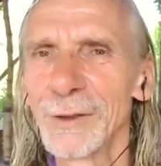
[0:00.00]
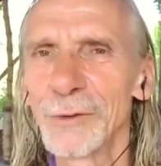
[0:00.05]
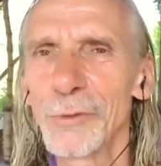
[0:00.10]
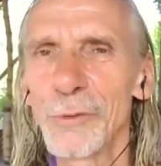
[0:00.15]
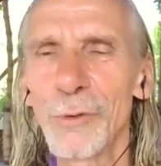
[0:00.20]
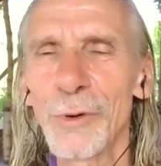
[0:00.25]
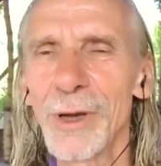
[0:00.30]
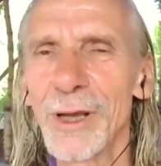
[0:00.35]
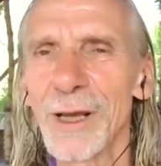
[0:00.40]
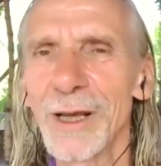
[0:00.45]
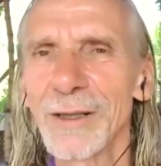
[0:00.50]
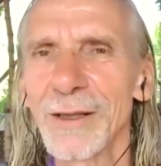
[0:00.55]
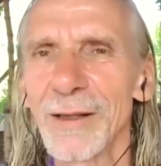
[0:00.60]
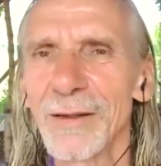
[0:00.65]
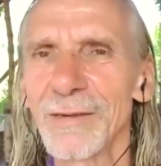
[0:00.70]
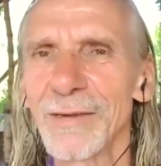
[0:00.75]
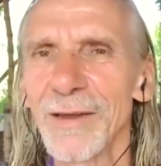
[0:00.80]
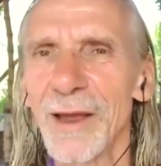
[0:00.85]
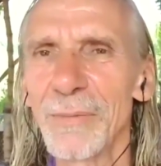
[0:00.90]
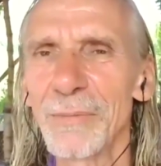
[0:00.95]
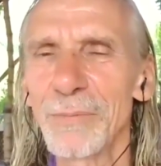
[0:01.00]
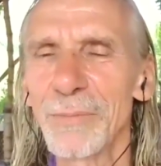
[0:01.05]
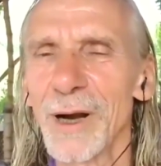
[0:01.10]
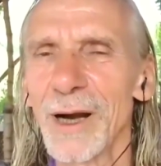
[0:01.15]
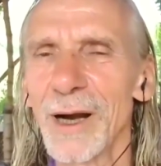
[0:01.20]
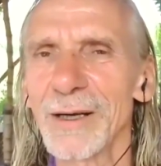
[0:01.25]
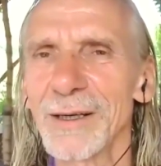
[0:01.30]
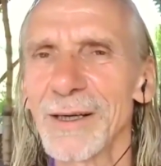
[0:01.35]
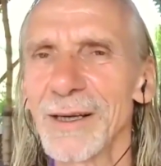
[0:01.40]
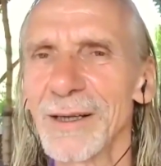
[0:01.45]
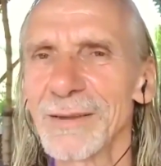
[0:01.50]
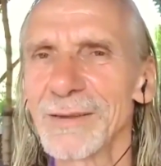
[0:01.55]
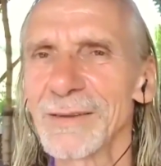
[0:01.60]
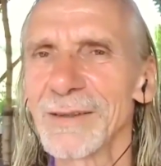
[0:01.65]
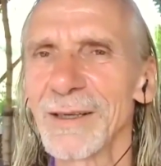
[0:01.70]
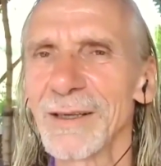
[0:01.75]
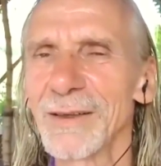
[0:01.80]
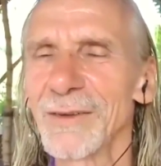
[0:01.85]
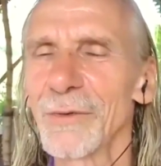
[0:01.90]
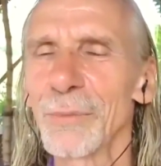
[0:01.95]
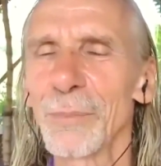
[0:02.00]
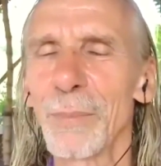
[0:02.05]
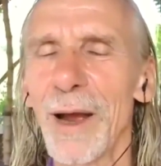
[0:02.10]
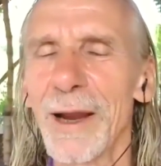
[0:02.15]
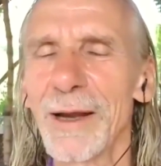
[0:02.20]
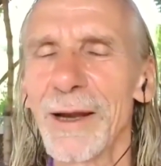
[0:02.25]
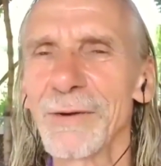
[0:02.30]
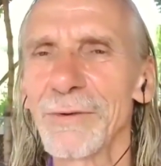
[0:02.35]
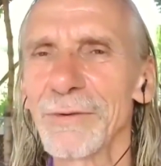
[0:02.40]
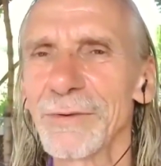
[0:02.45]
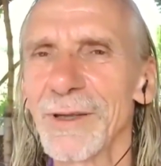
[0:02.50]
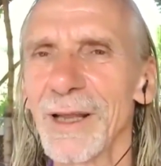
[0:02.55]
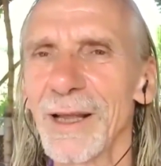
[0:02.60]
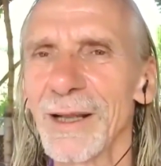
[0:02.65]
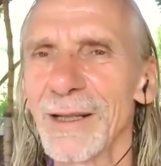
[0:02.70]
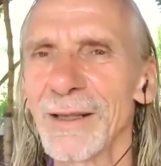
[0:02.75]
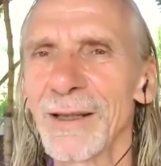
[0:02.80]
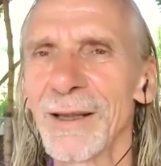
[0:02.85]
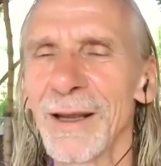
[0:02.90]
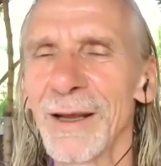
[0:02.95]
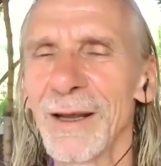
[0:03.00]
Doing the same practice in spite of that